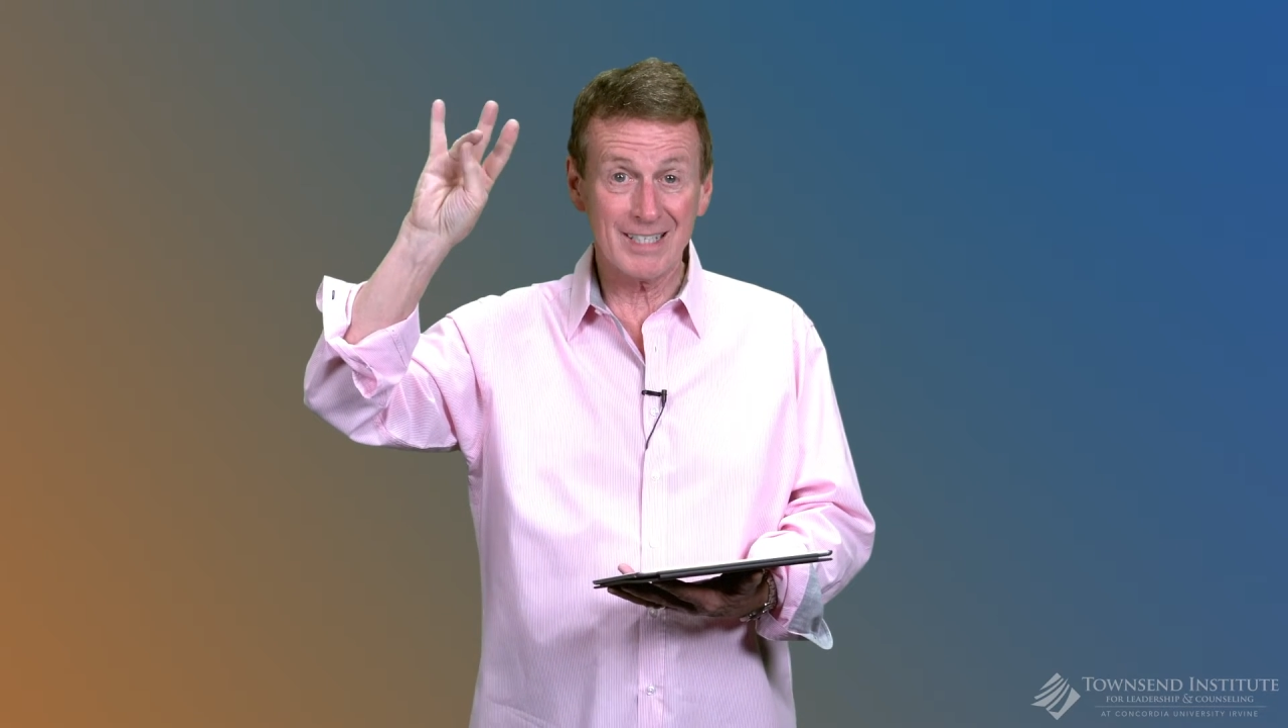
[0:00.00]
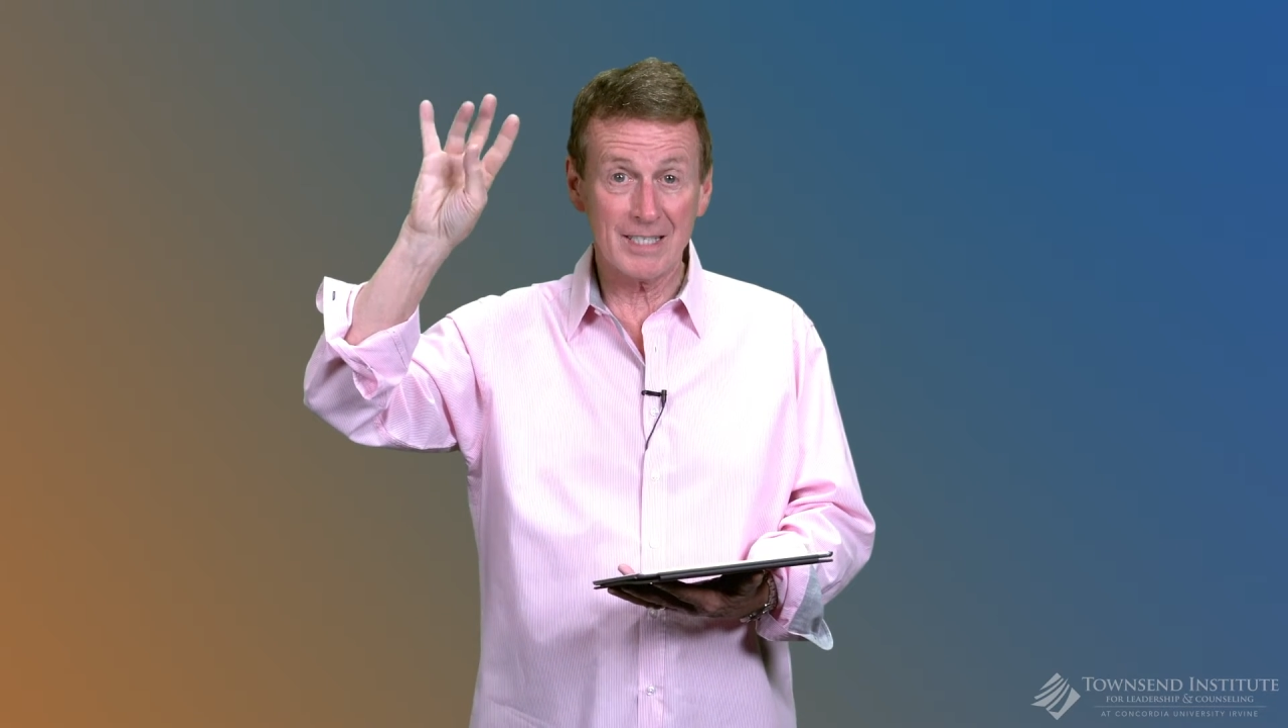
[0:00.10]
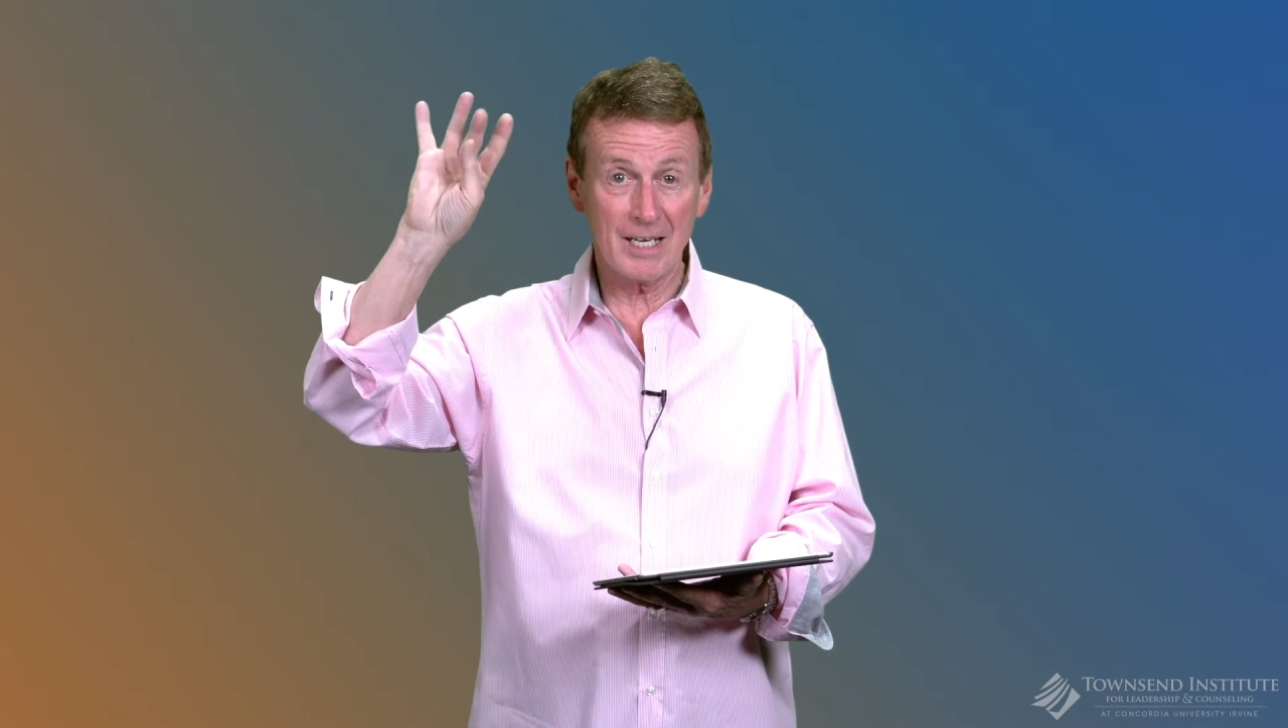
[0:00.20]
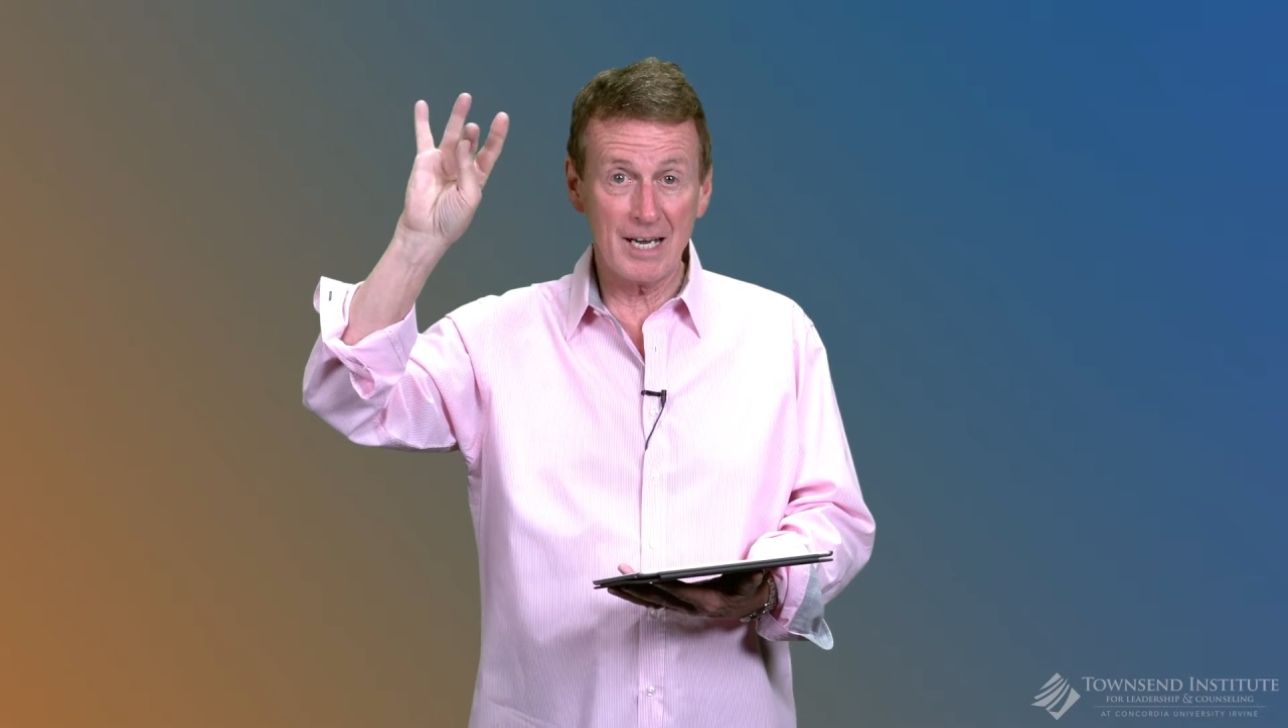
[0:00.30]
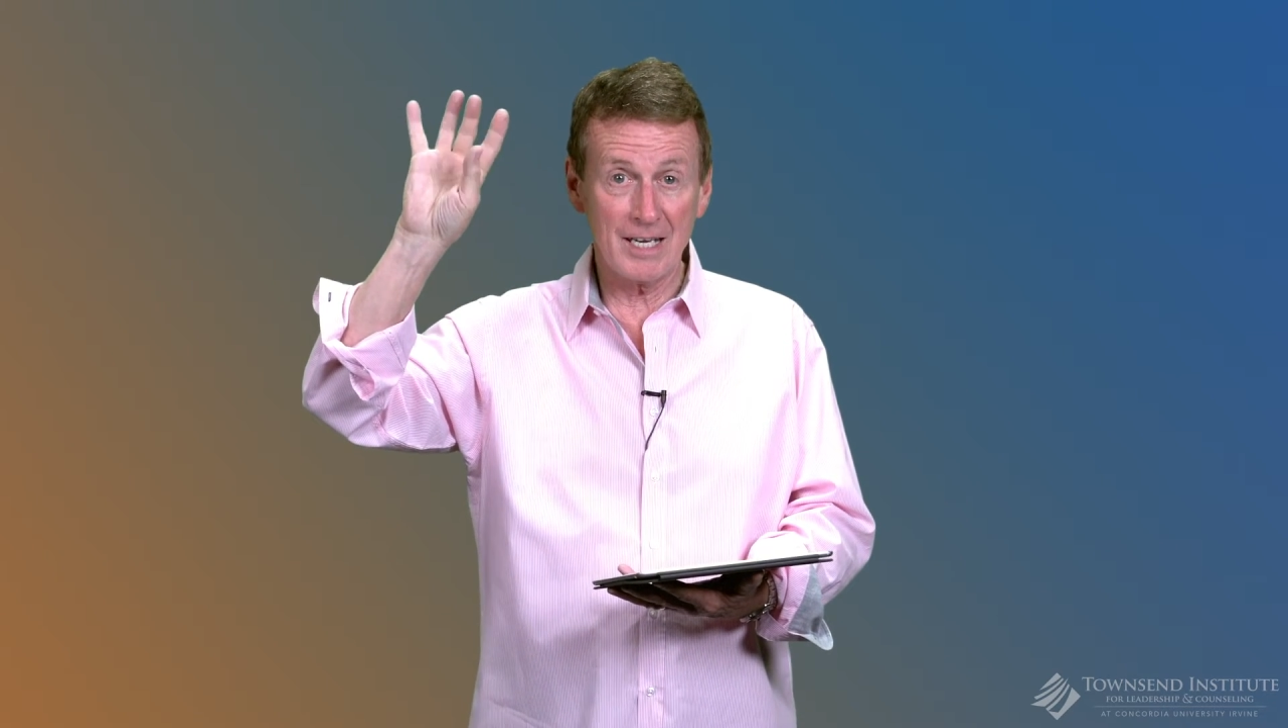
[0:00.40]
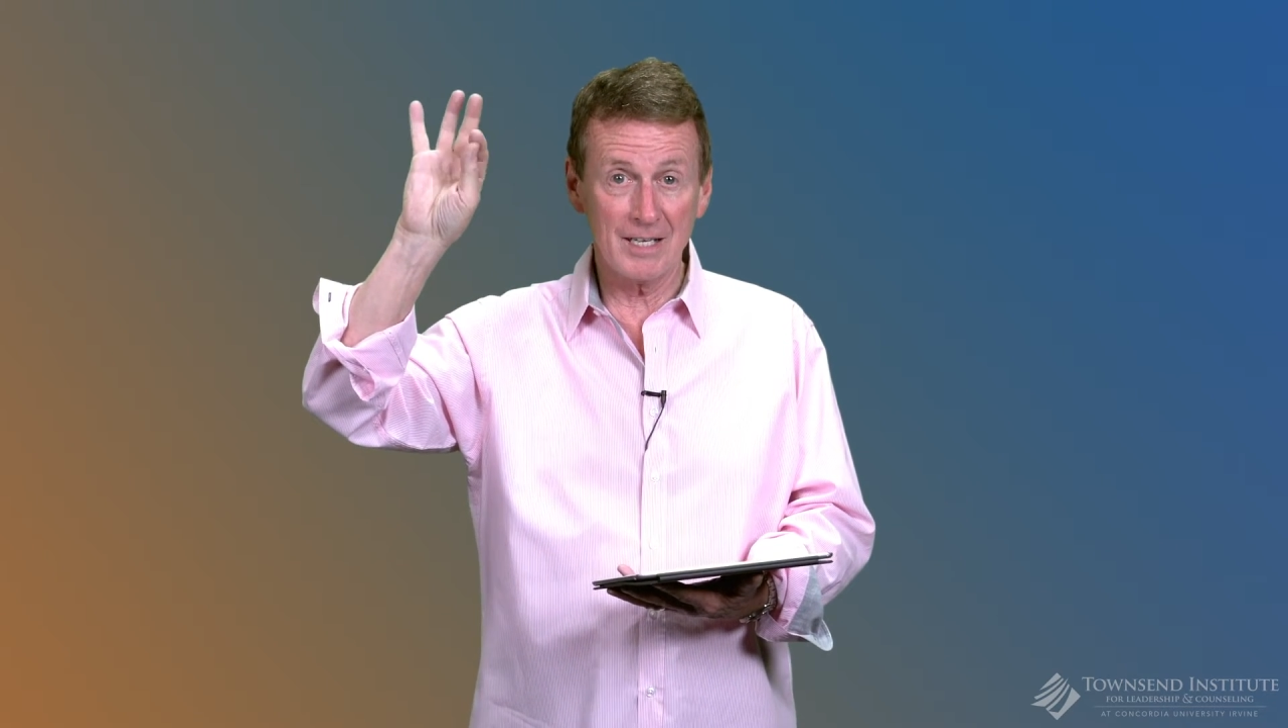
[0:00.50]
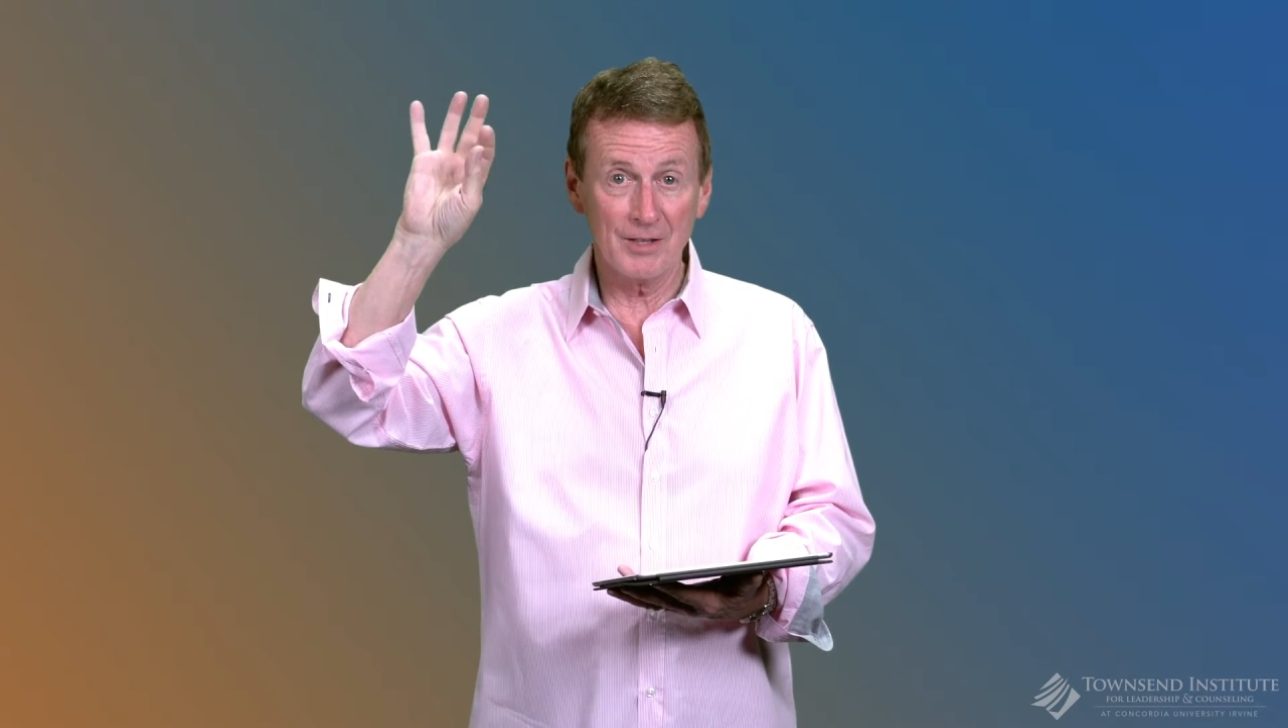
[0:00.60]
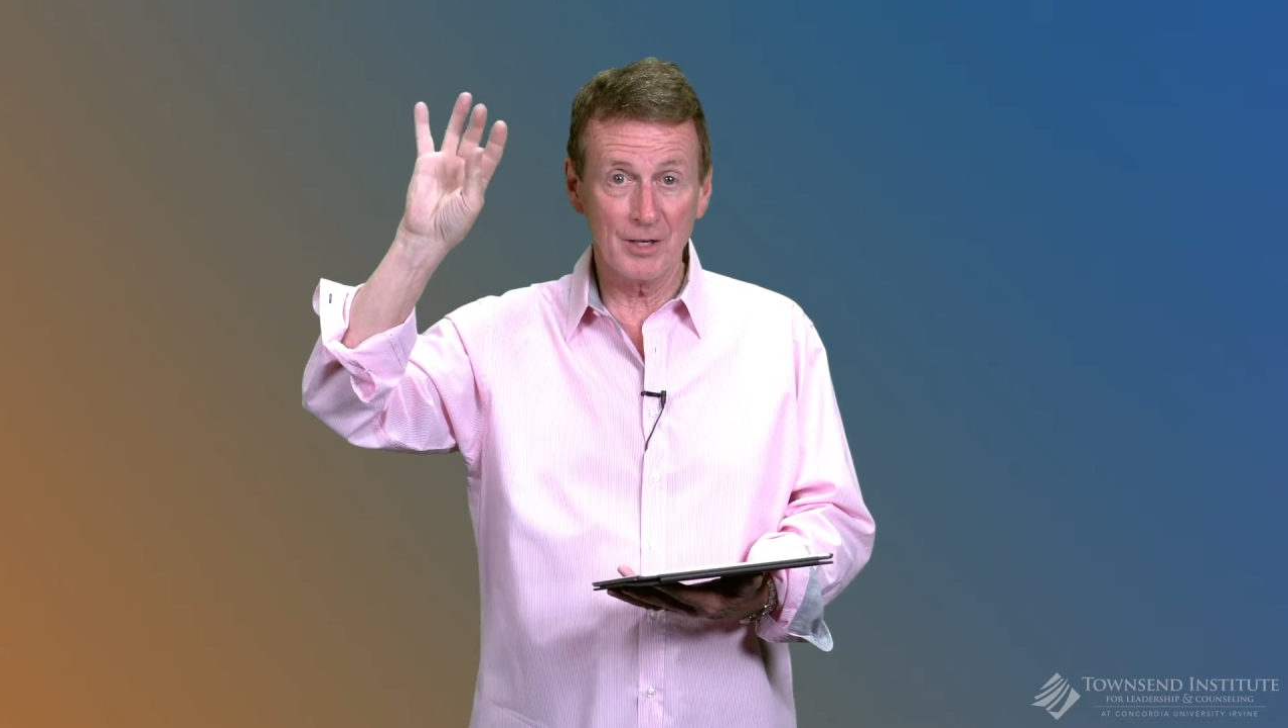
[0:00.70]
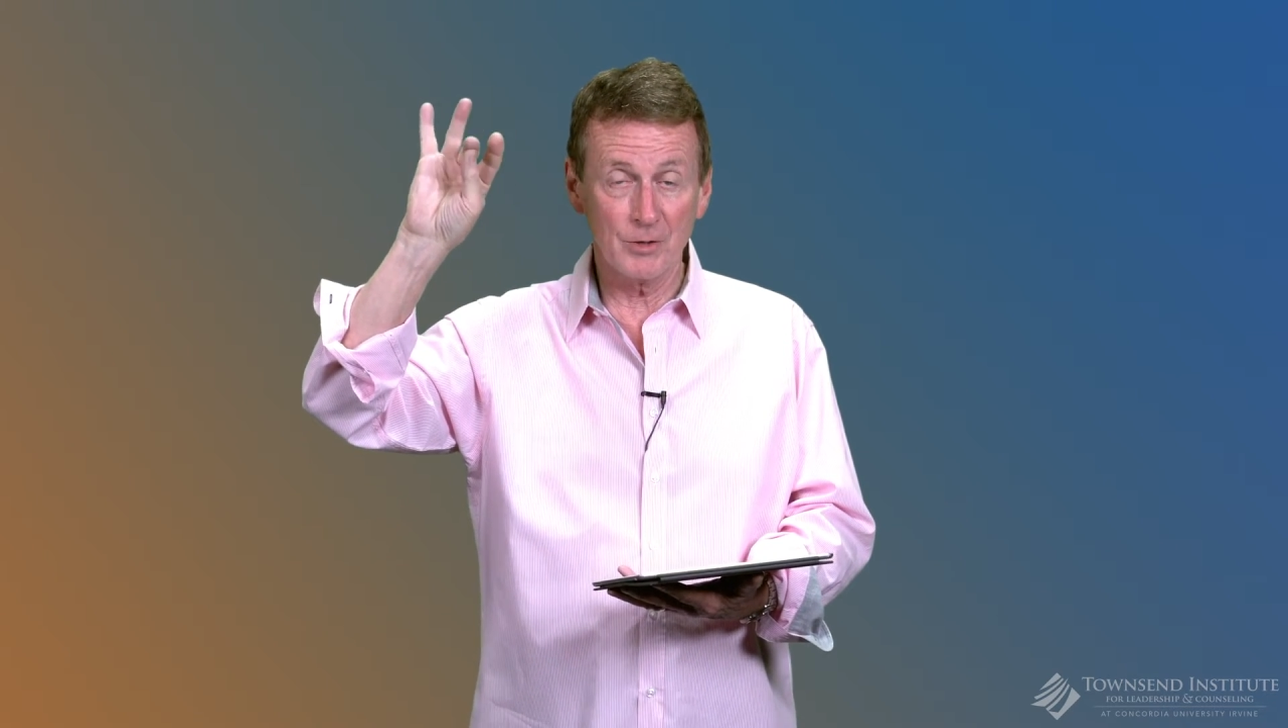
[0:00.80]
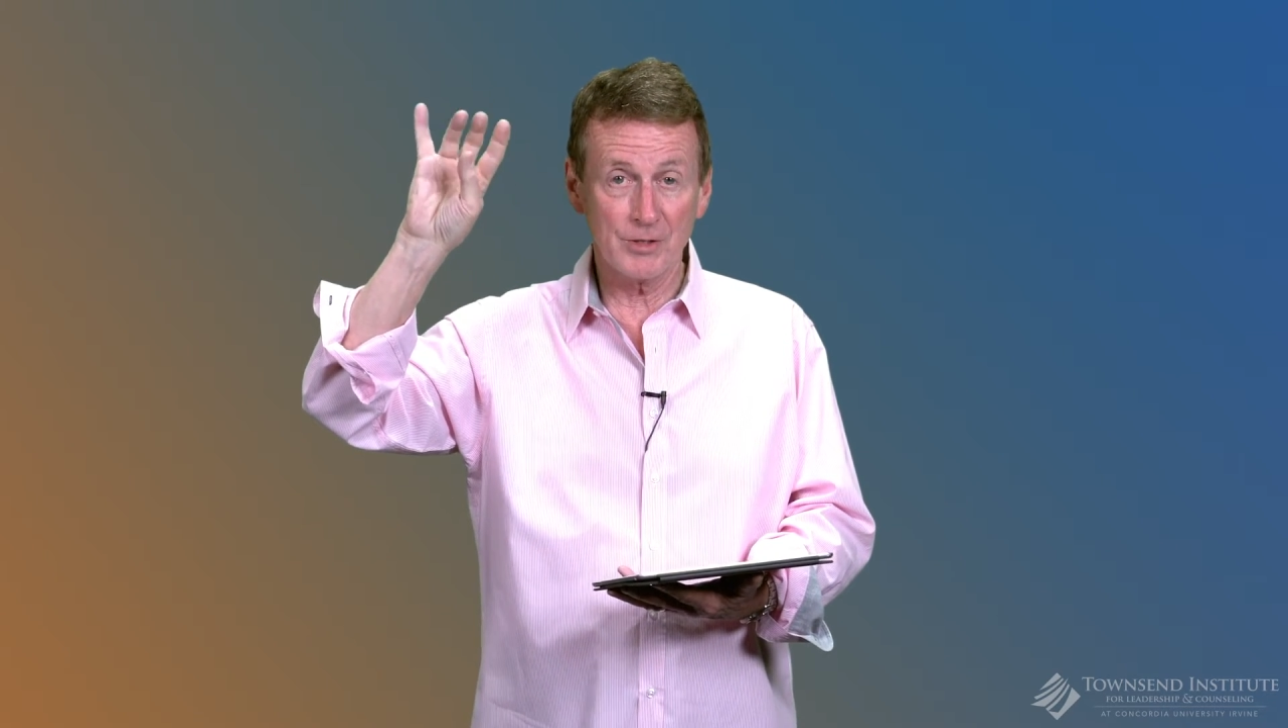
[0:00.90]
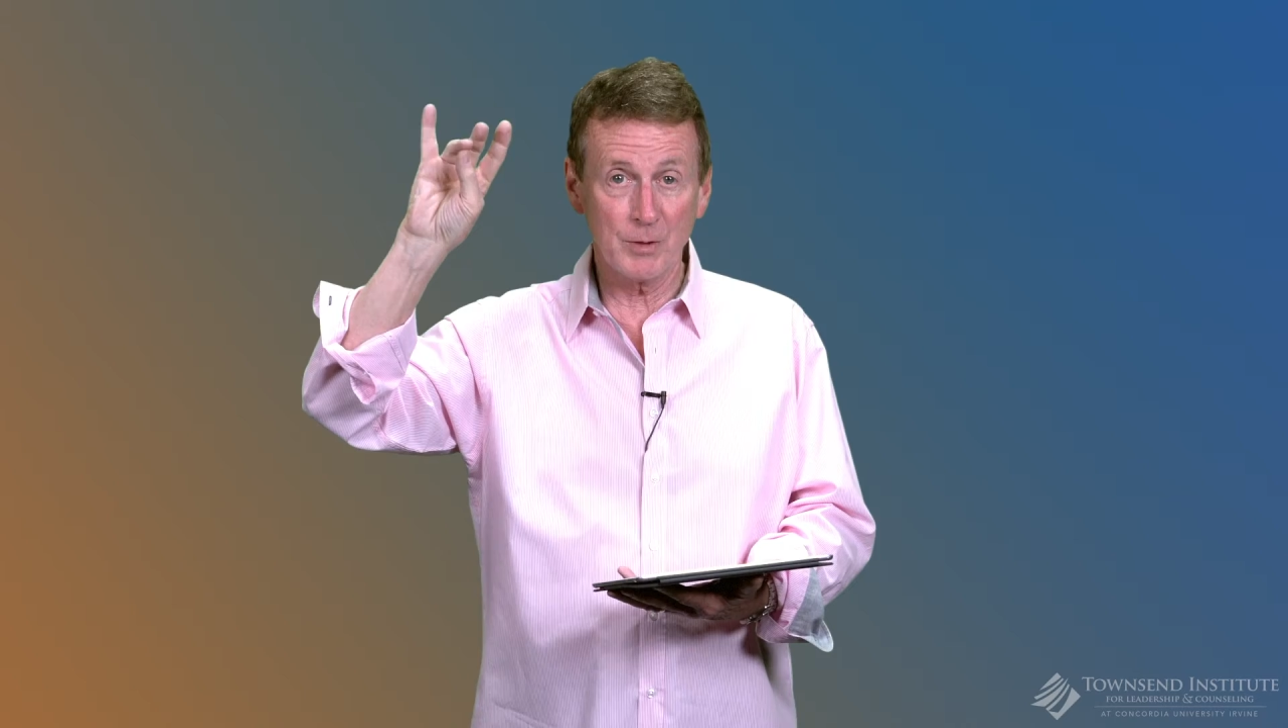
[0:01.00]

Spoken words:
Stay in those.